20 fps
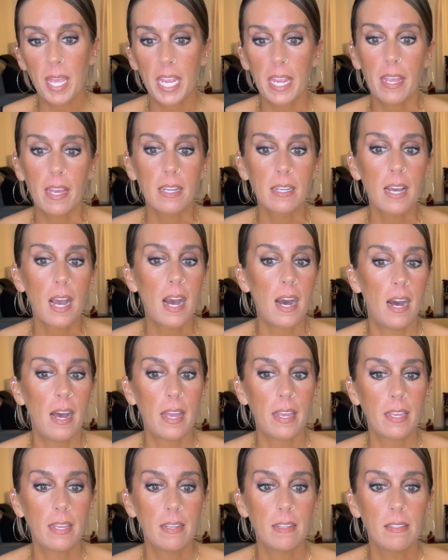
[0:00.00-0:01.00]
And
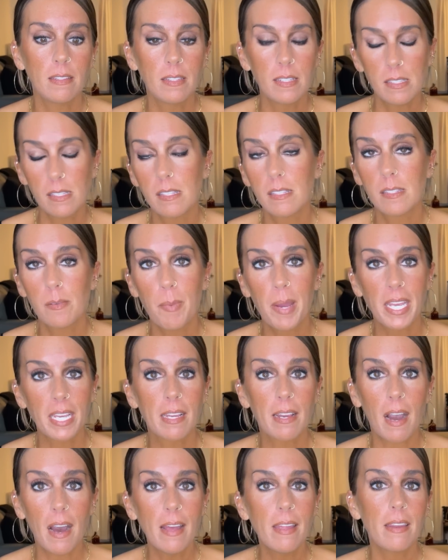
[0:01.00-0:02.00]
I listened to my
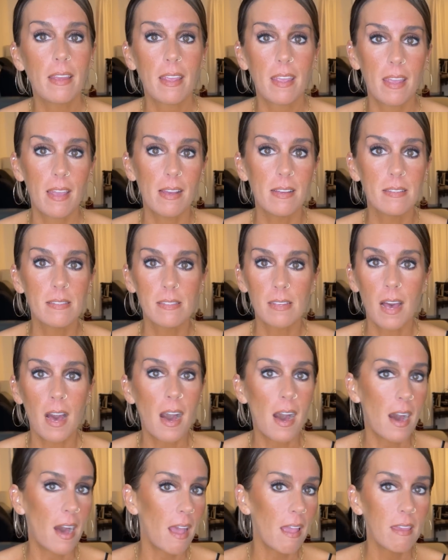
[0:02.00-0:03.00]
gut, and
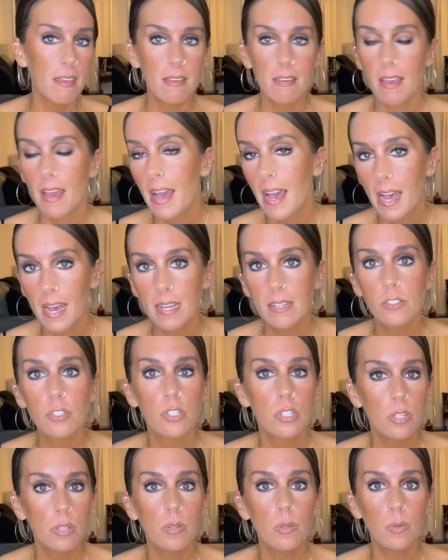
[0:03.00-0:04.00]
I had
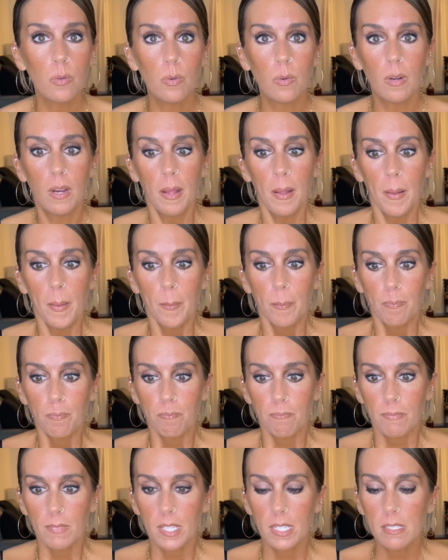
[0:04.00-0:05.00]
to
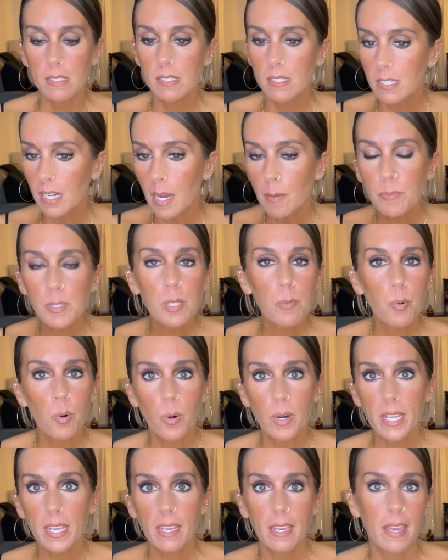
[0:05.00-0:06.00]
stop
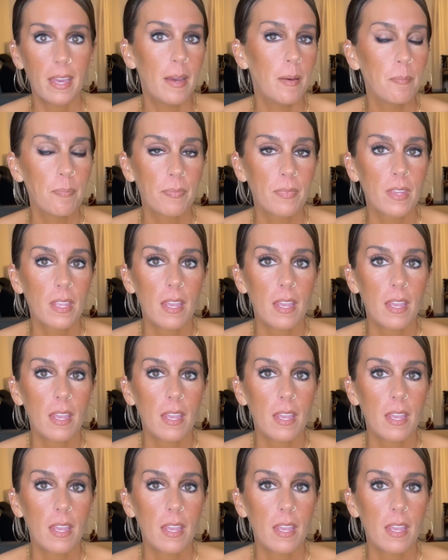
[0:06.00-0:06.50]
supporting him.